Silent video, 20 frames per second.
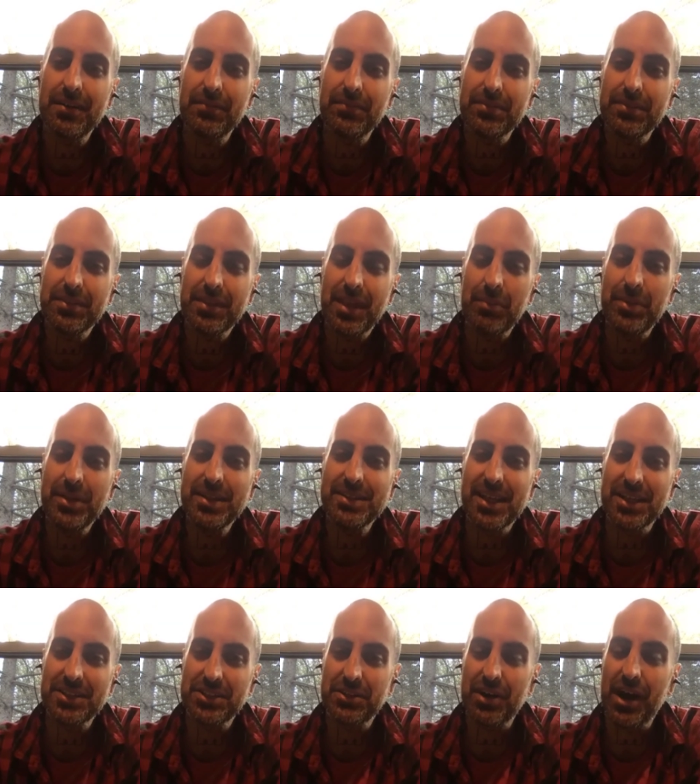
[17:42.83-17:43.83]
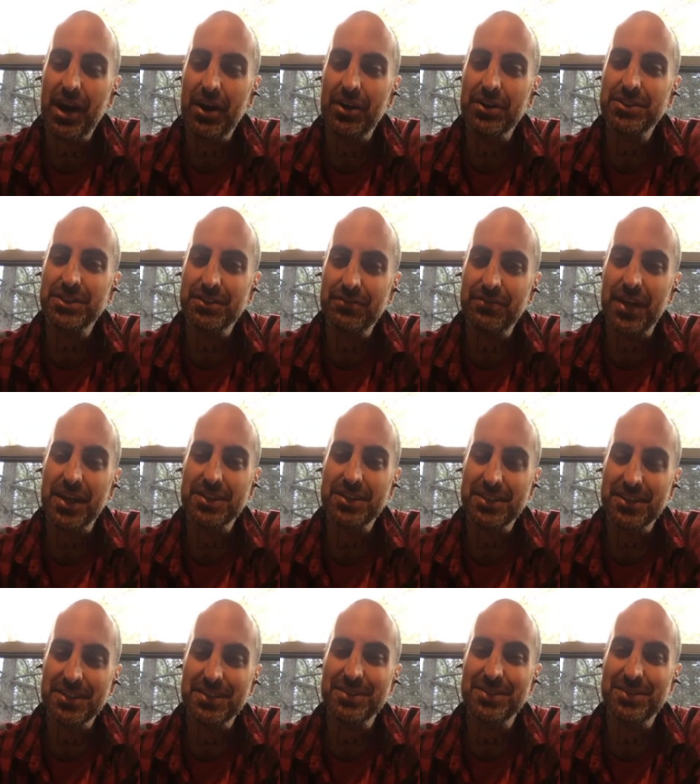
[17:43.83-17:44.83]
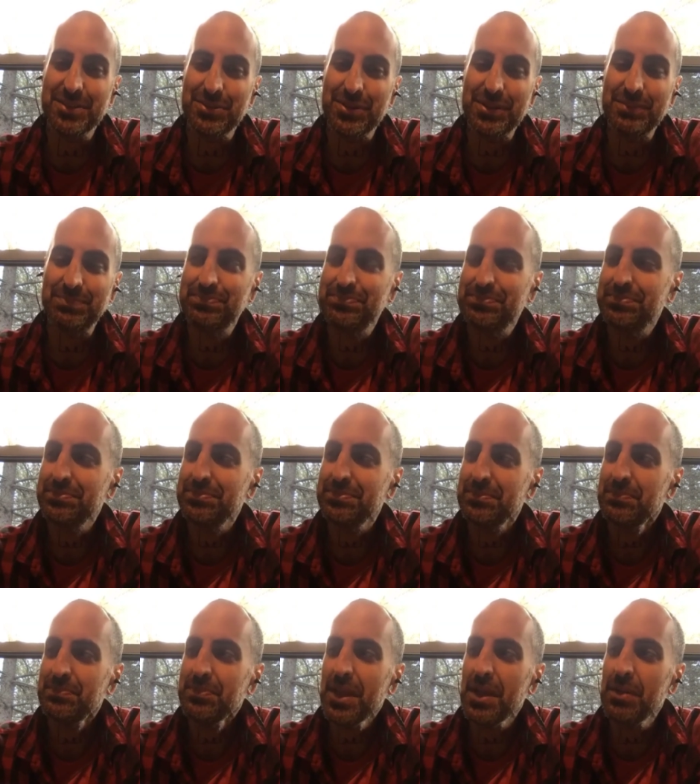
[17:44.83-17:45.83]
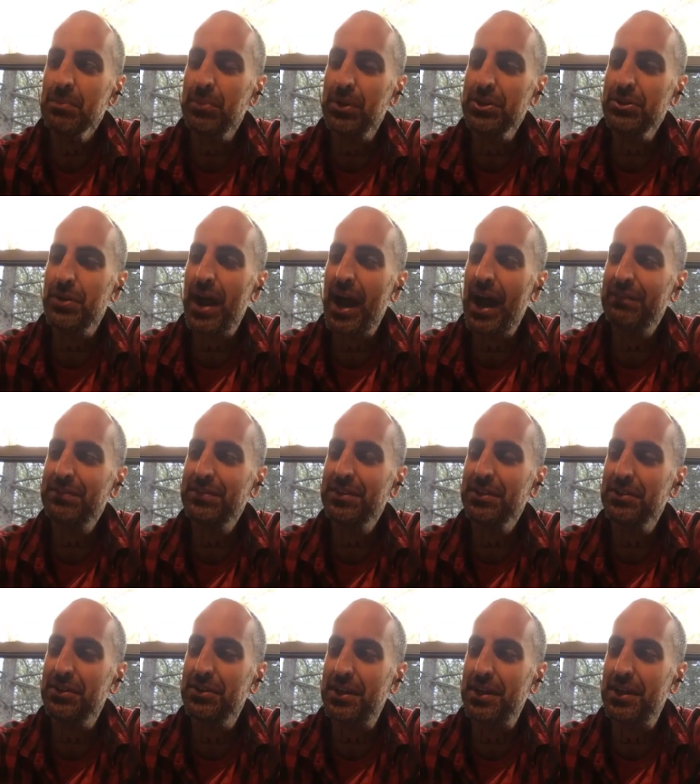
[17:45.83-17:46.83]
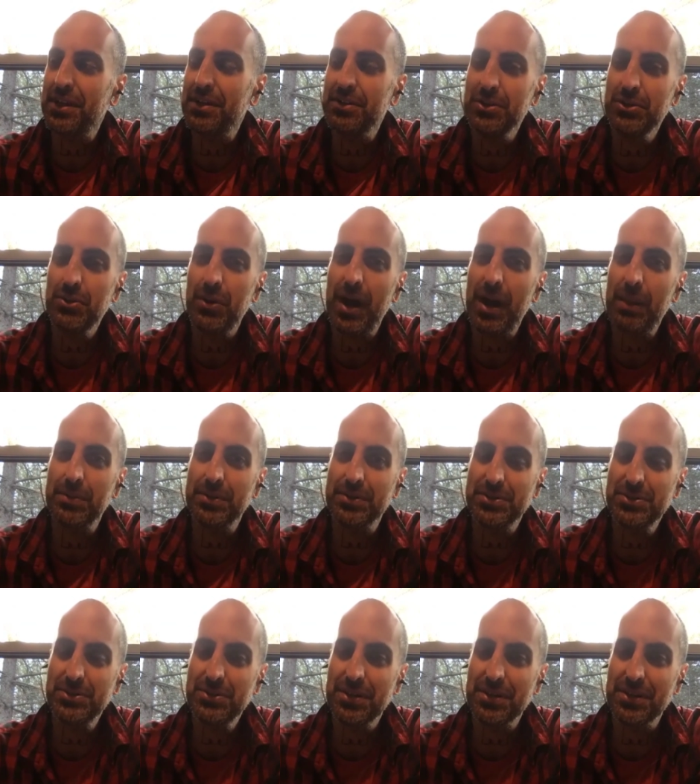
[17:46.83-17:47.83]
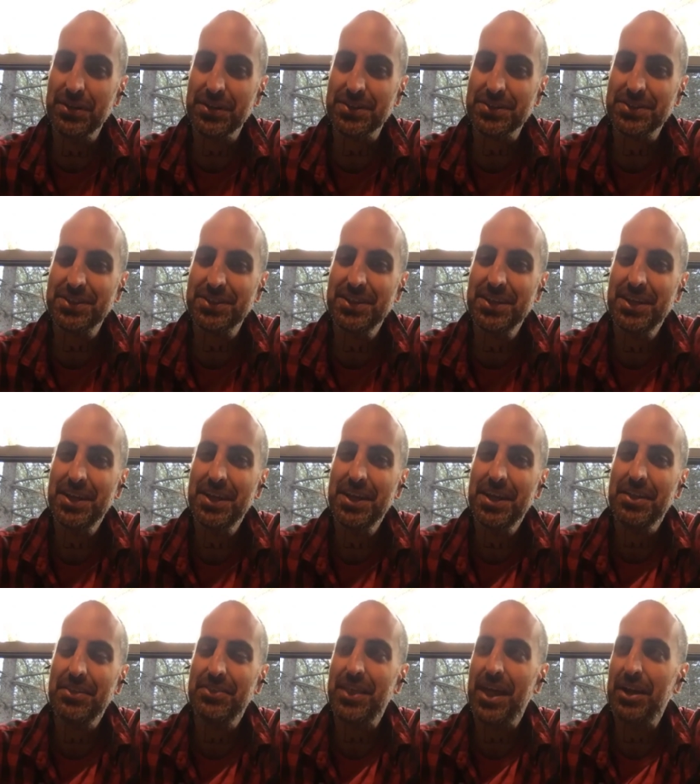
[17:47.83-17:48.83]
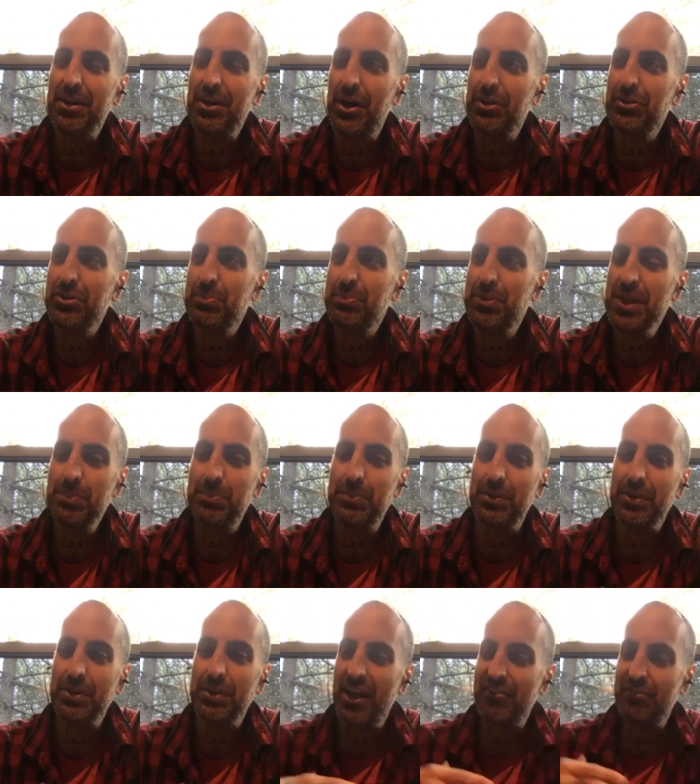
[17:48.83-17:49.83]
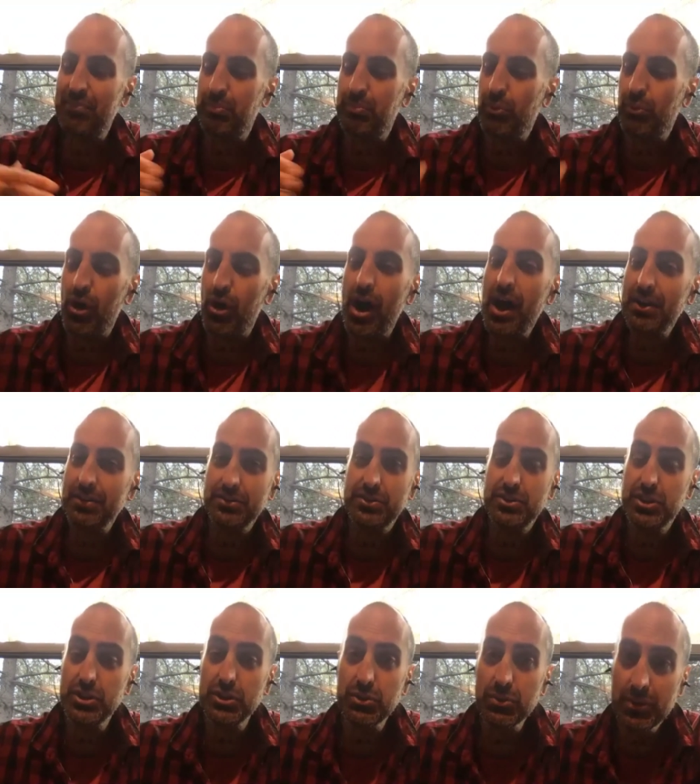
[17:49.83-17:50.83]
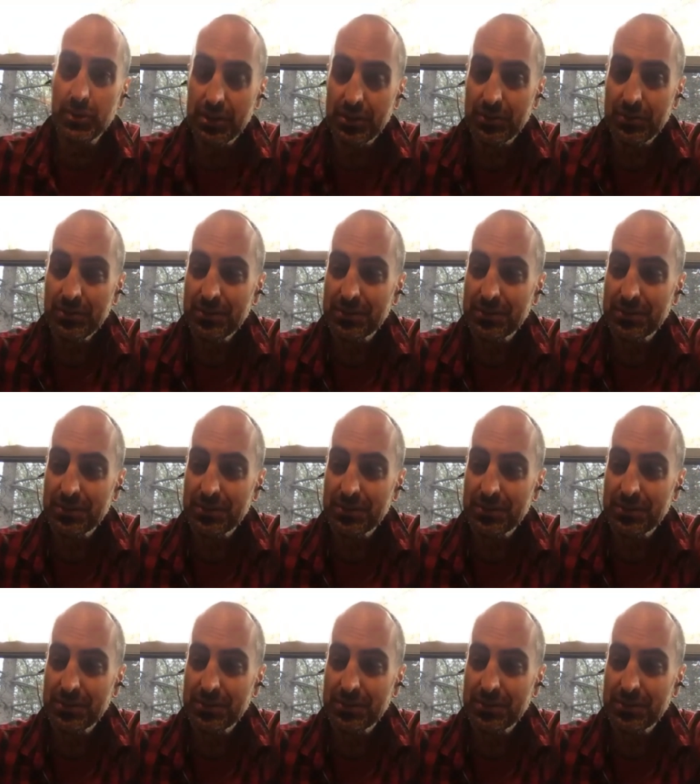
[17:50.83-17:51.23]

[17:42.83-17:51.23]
It means that your heart's invested into it. But you have to look at new opportunities that other people have brought to you